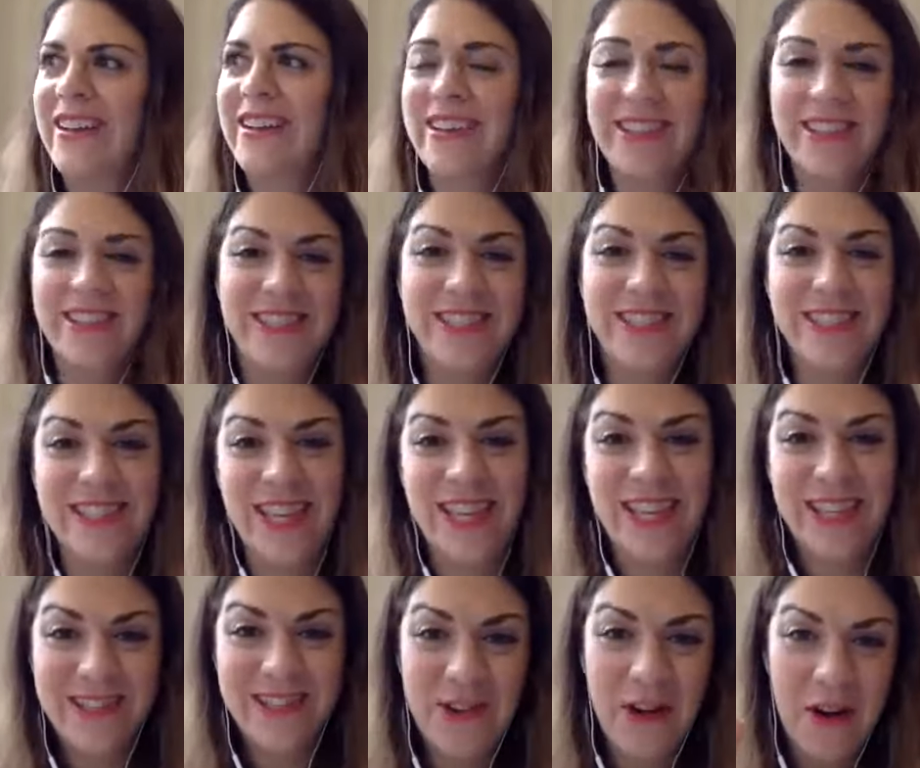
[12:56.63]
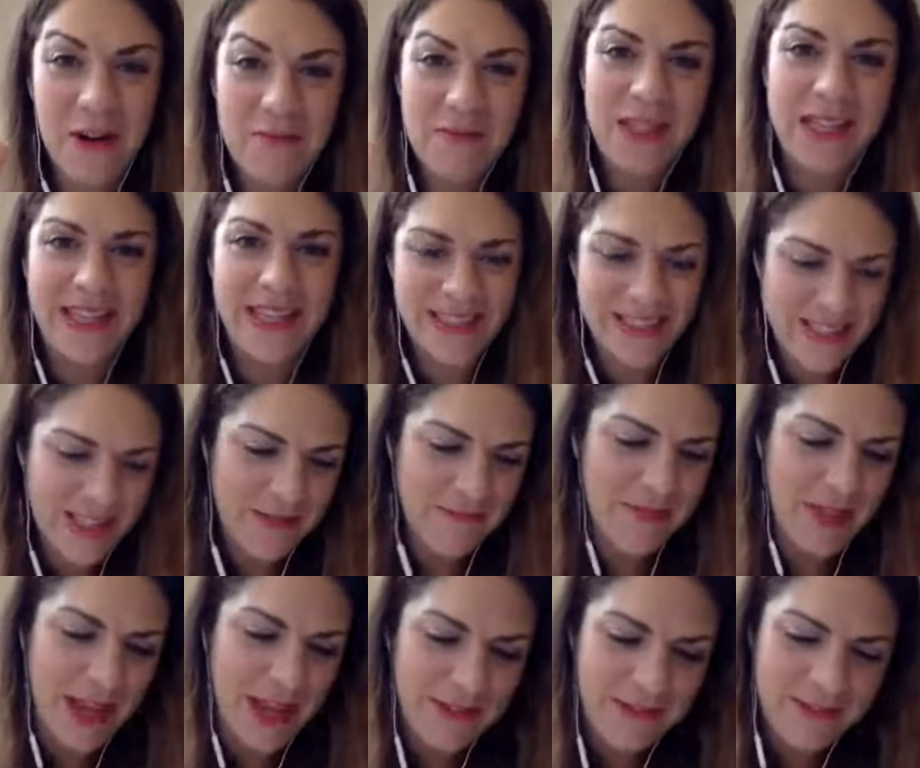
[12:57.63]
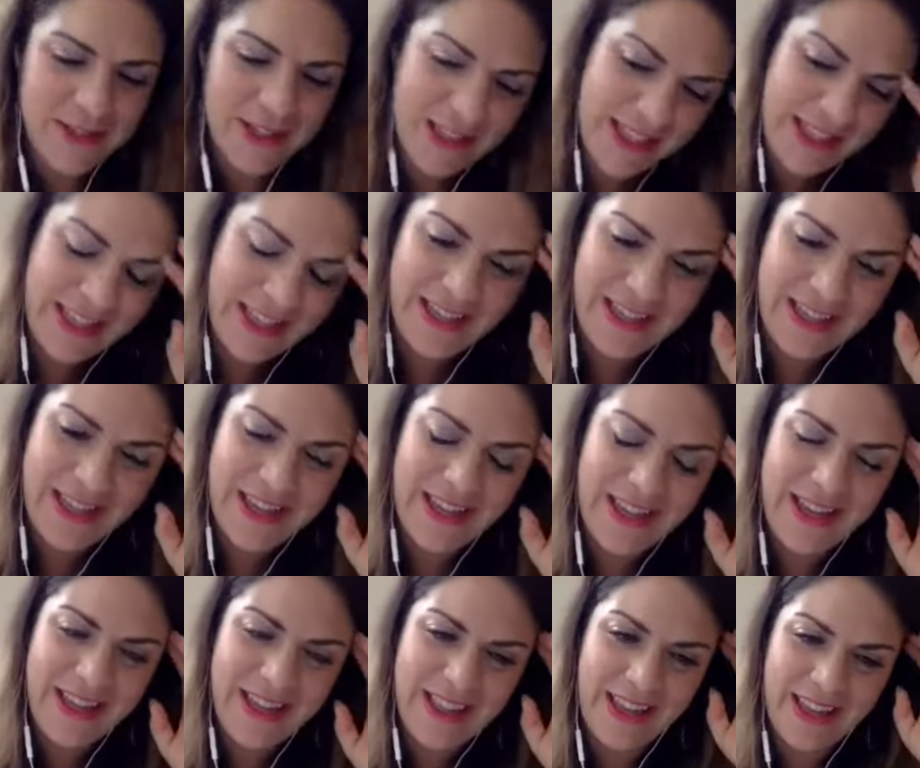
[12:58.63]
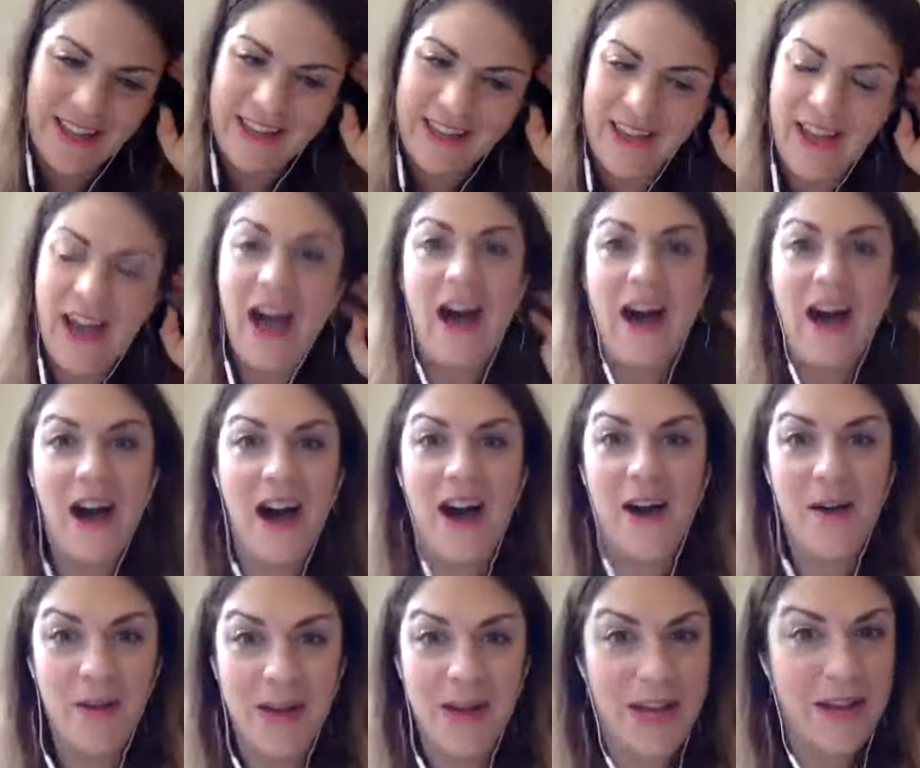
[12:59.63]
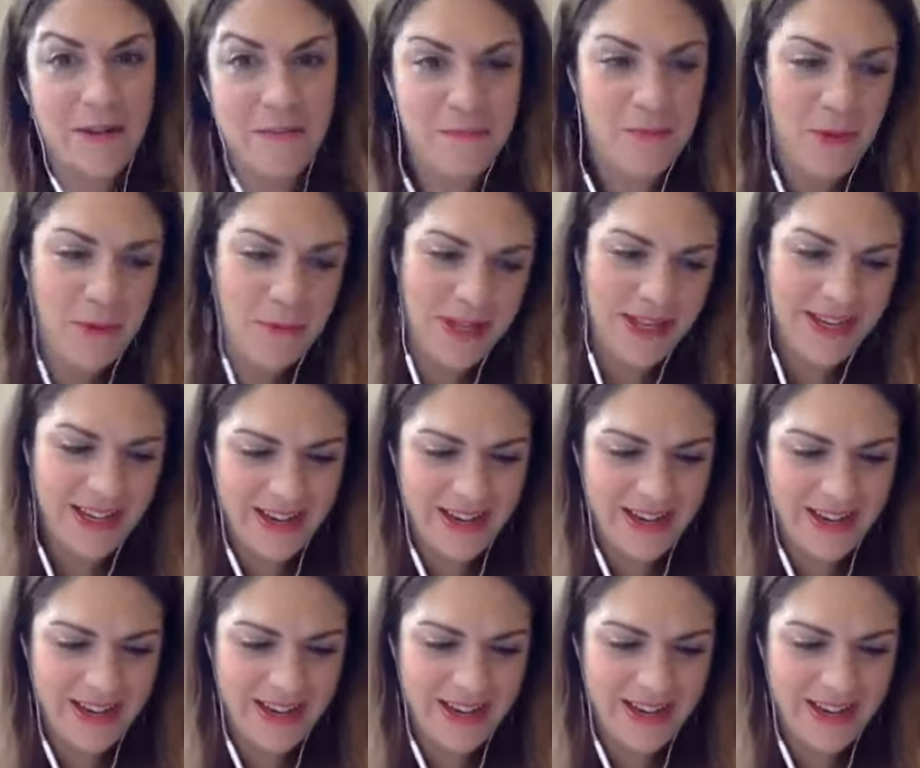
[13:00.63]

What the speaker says: because she's like, it's normally at some like really like aha kind of moment.